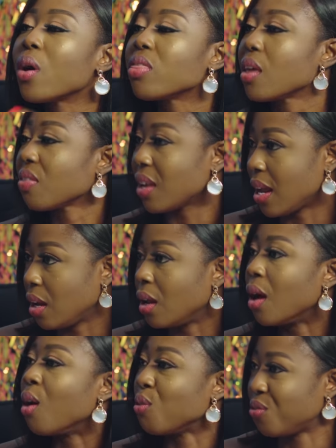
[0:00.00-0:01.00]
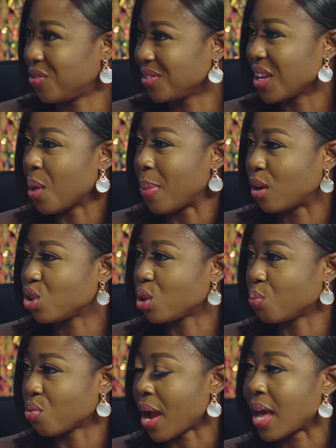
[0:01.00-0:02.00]
One thing that I love about
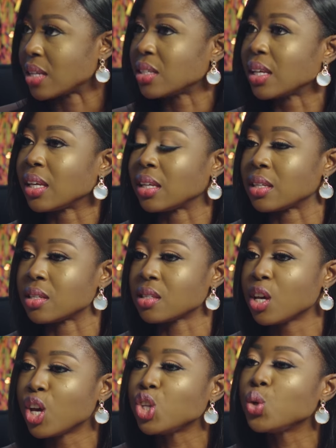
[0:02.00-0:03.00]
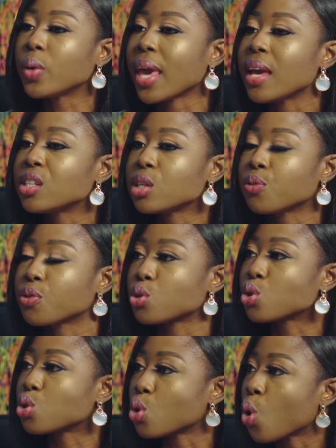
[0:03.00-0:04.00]
your brand is you cater for
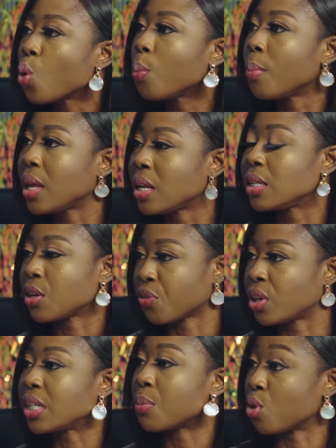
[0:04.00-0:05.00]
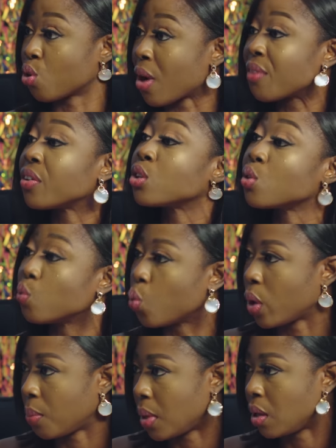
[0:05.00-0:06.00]
so many different demographics
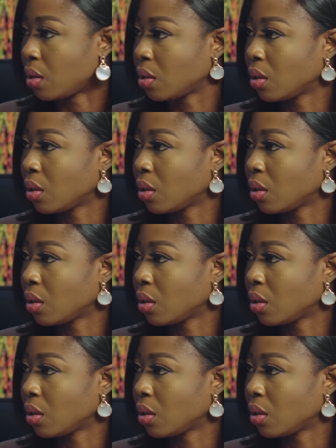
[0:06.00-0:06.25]
of women.